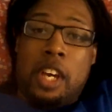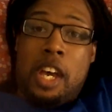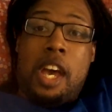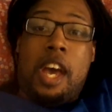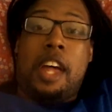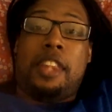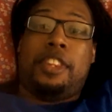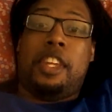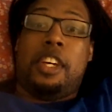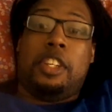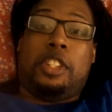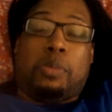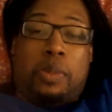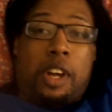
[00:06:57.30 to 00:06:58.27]
things,
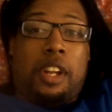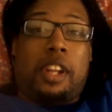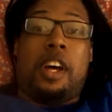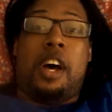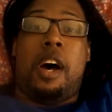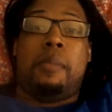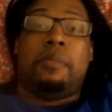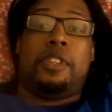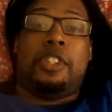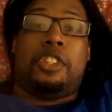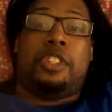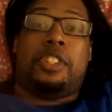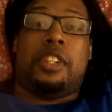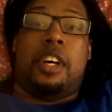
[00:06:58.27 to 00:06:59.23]
but I'm just,
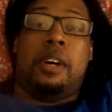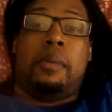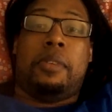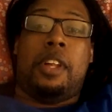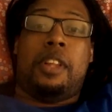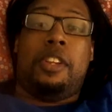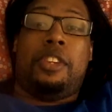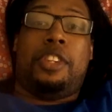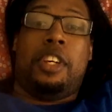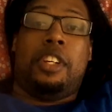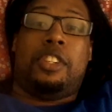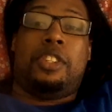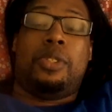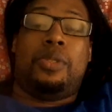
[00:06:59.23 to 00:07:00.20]
another thing too,
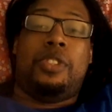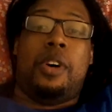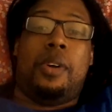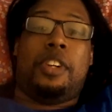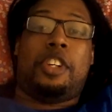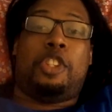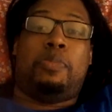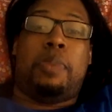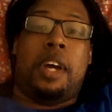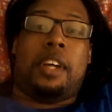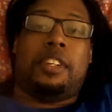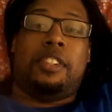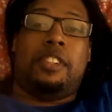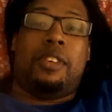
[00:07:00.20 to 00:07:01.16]
don't expect,
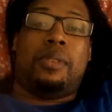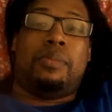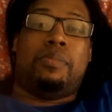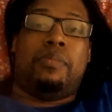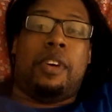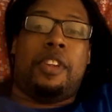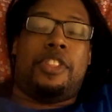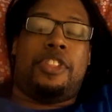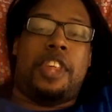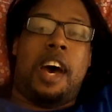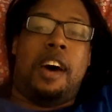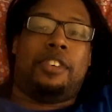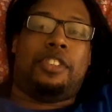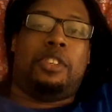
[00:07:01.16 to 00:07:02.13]
1,000
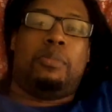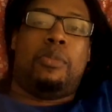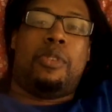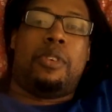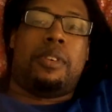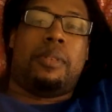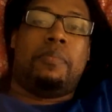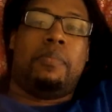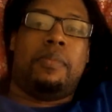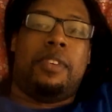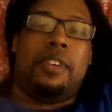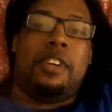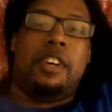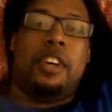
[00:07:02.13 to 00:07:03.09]
more
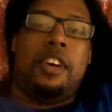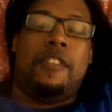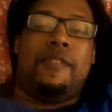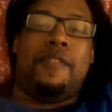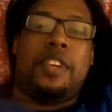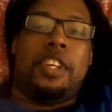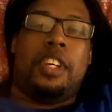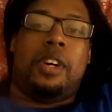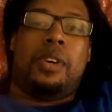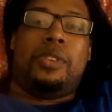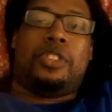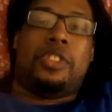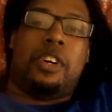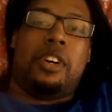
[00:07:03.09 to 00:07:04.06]
videos
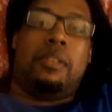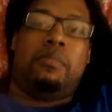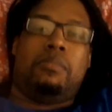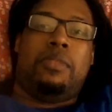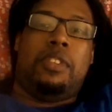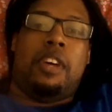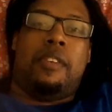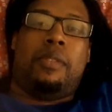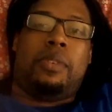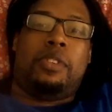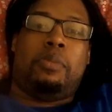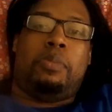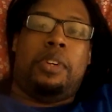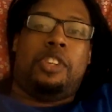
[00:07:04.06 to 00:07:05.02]
on Neverwinter PS4